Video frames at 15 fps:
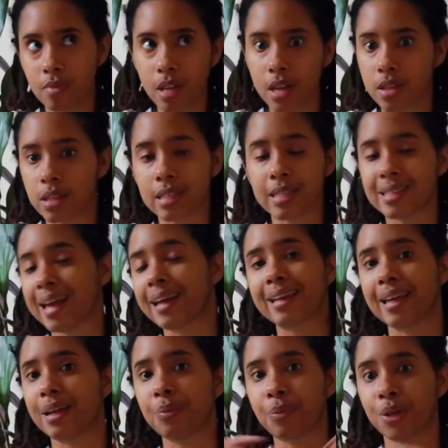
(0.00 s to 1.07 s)
the
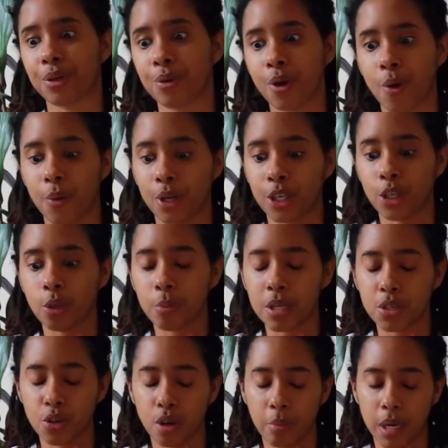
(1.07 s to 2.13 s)
2nd when you go in
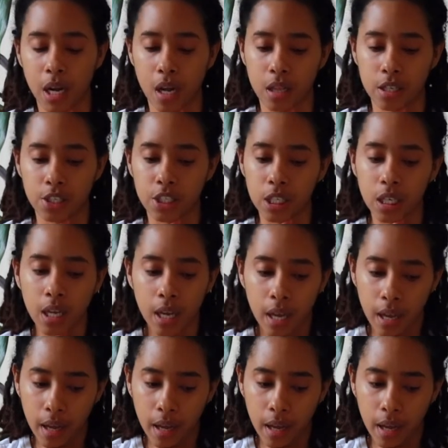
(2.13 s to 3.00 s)
human terminology,